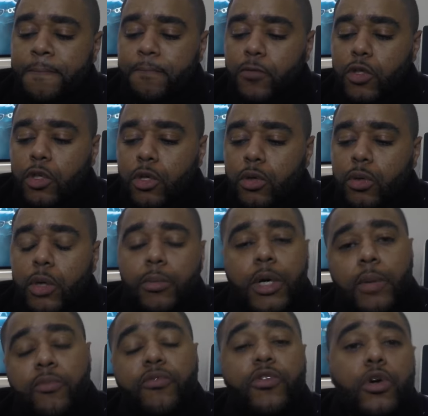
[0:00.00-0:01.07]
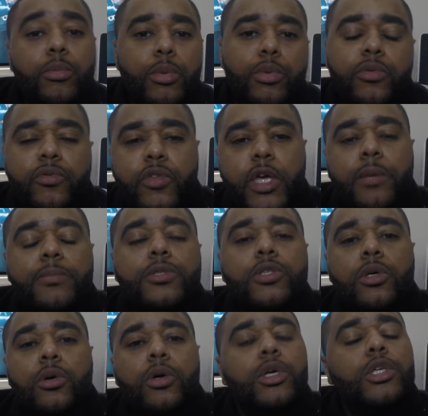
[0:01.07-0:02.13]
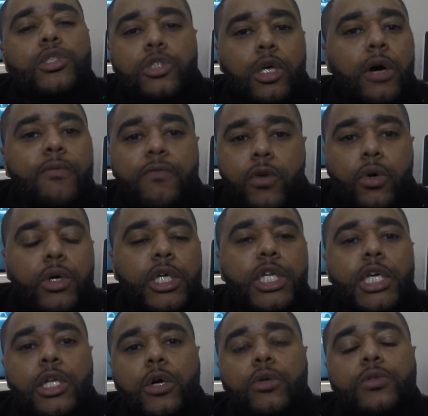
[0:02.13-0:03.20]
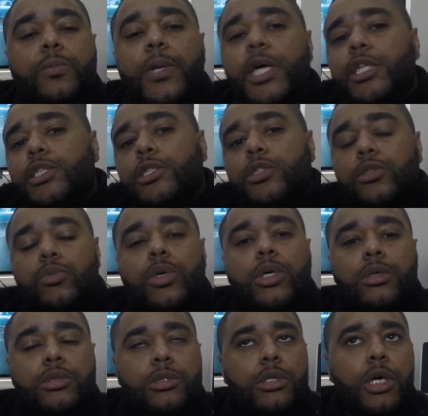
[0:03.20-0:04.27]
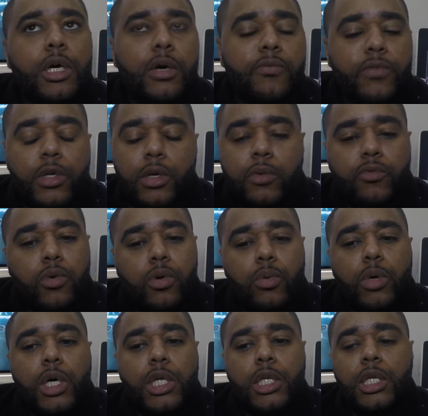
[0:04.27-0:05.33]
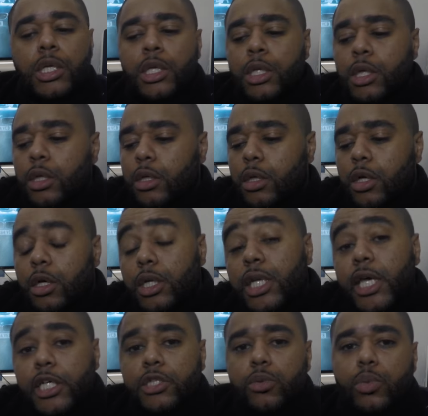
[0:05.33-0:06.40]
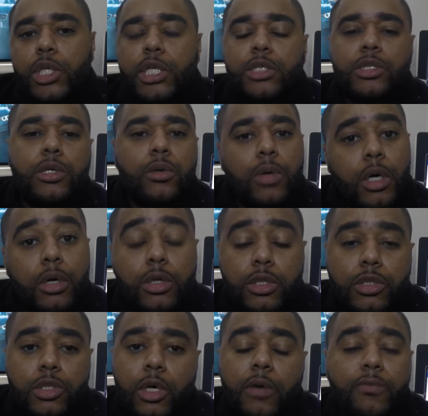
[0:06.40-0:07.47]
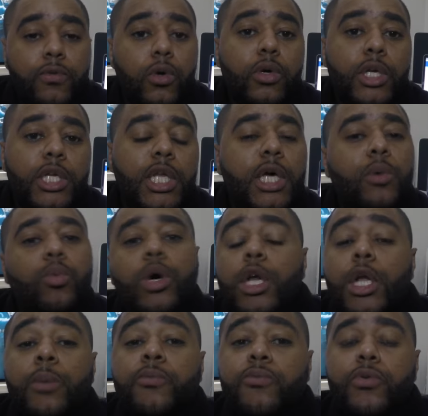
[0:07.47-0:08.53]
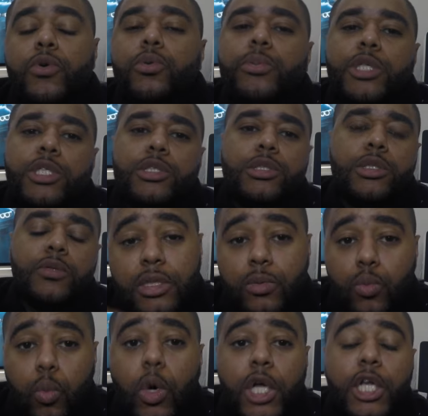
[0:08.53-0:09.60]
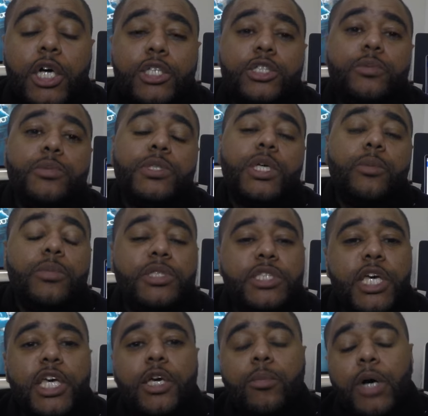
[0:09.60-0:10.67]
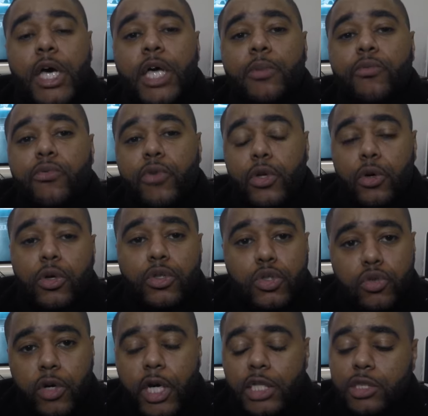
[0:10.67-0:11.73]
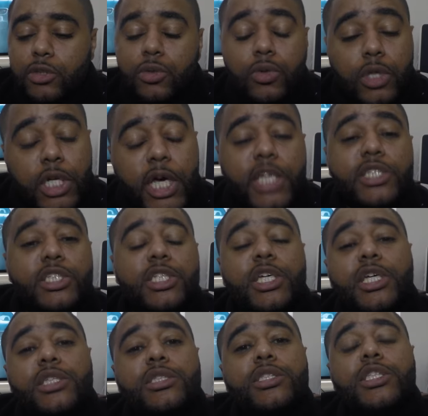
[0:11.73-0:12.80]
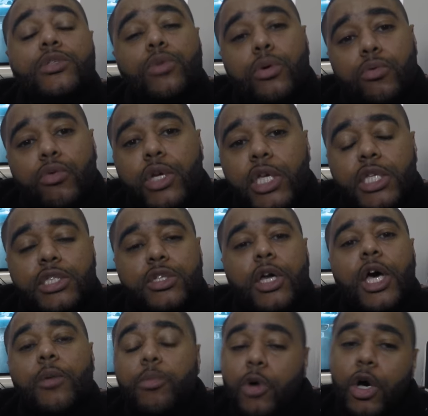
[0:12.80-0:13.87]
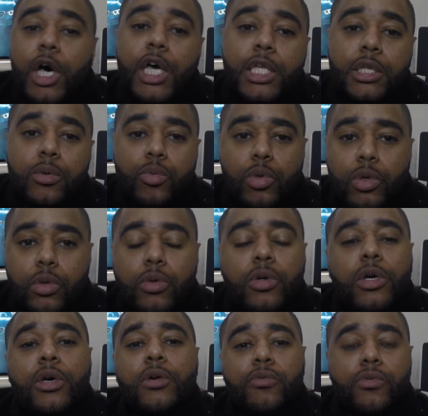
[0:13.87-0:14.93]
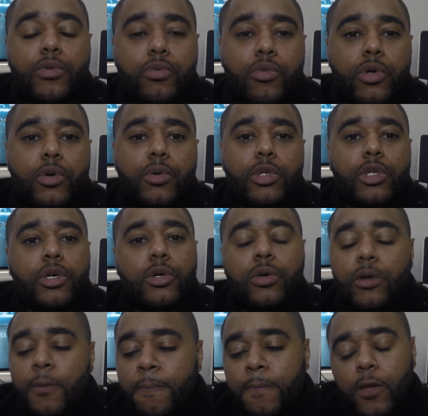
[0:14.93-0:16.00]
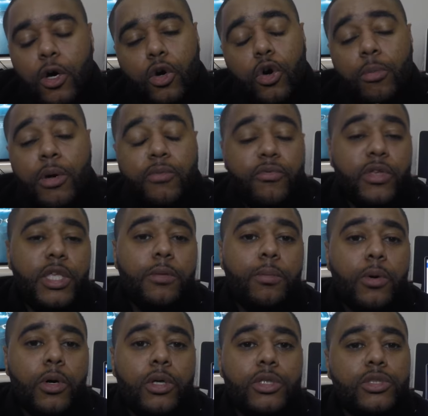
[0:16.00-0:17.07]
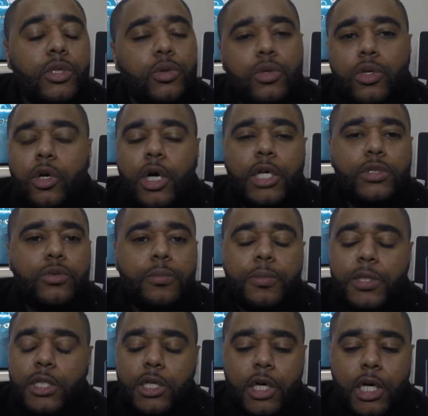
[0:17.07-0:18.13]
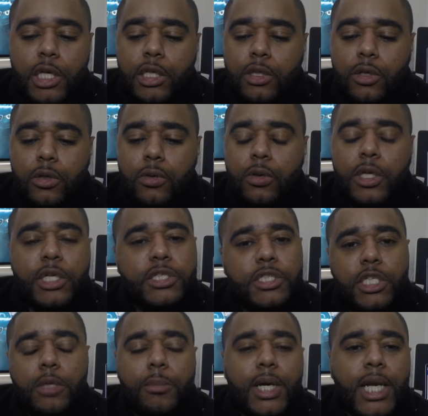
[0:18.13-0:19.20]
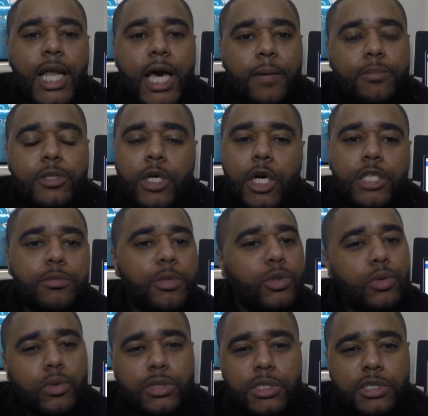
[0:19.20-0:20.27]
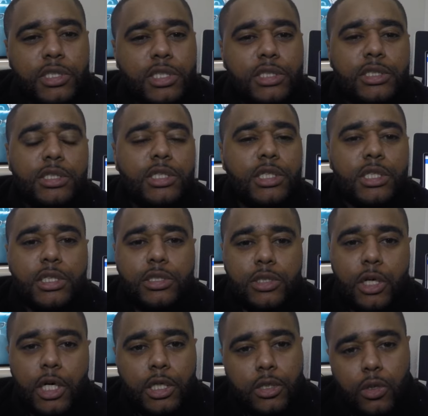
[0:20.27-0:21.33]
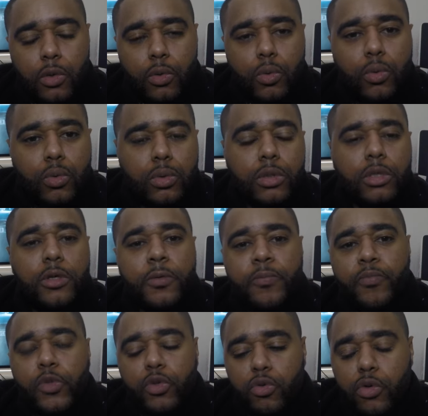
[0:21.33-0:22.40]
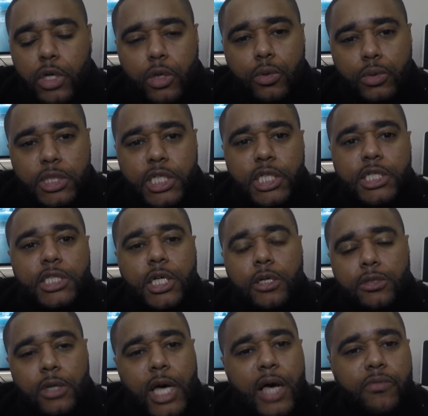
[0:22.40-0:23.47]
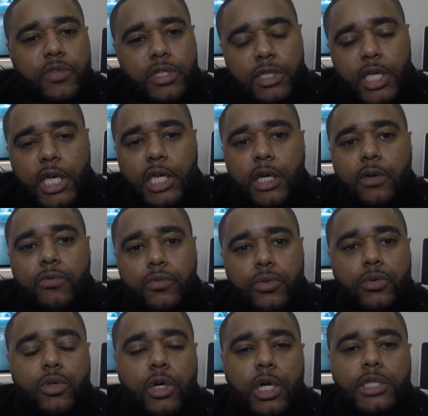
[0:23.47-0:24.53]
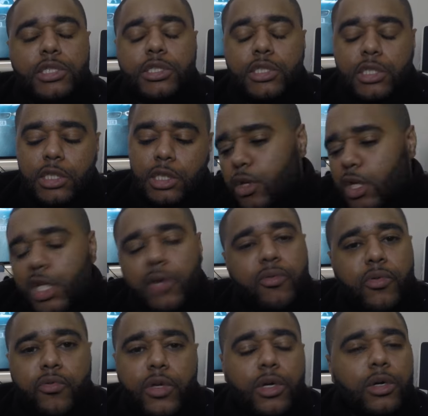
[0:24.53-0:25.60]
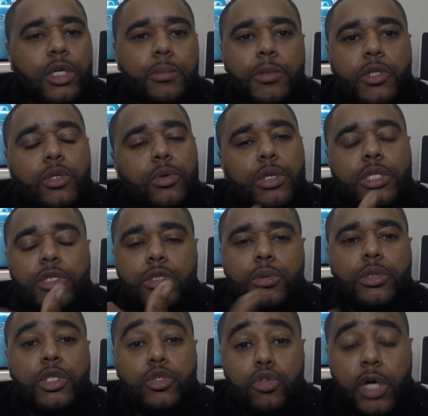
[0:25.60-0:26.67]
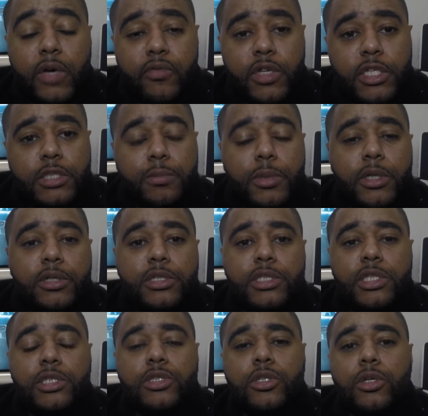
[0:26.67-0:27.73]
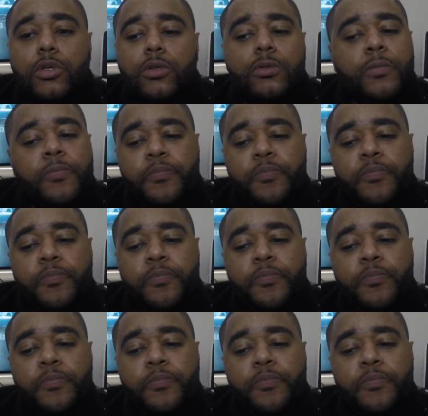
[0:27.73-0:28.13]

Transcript: you know, I'm filming with them, so I'm going to start vlogging at those places as well. So, like, I think I've got one next week, so I'm going to start vlogging there while I'm filming and stuff. 100% be taking my M3 on track, so you can actually get to see what Ricky's like behind the wheel for real, you know. I've got my V-Box, so you guys will be, like, you know, seeing my lap times, my 0-60s, like, you know, all the critical details. I have the data for you guys to see. Another thing I'm going to be doing is doing the driving experiences, so,